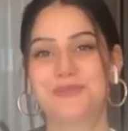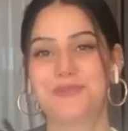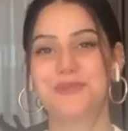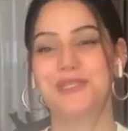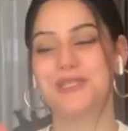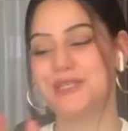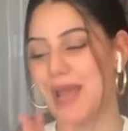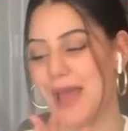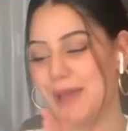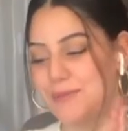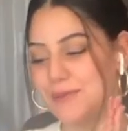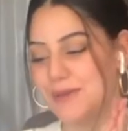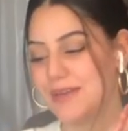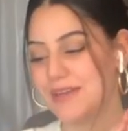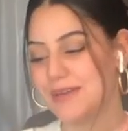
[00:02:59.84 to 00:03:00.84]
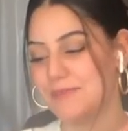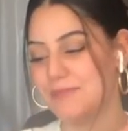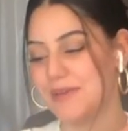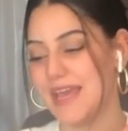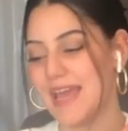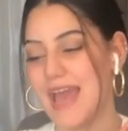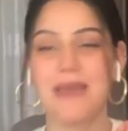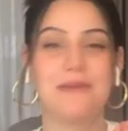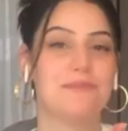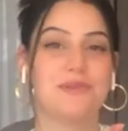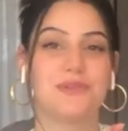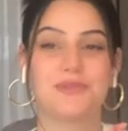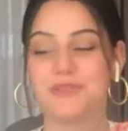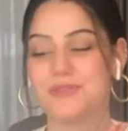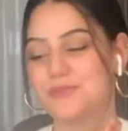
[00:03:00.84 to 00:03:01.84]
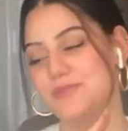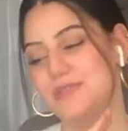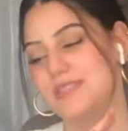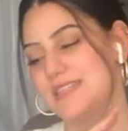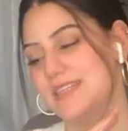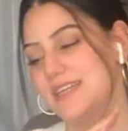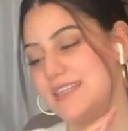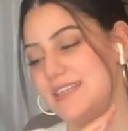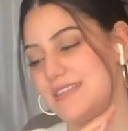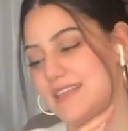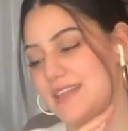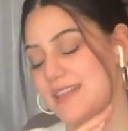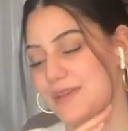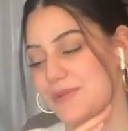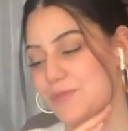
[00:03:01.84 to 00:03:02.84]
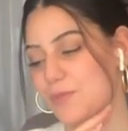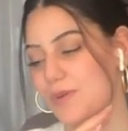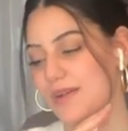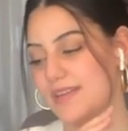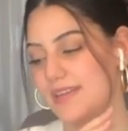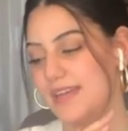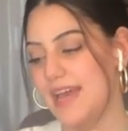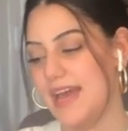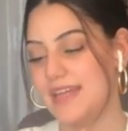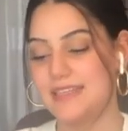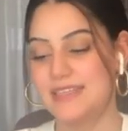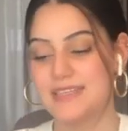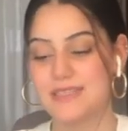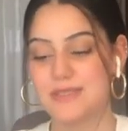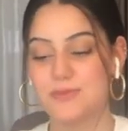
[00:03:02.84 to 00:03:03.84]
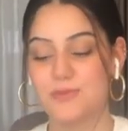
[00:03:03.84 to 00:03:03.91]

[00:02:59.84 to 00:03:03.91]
wish I would be able to visit Neelum Valley at least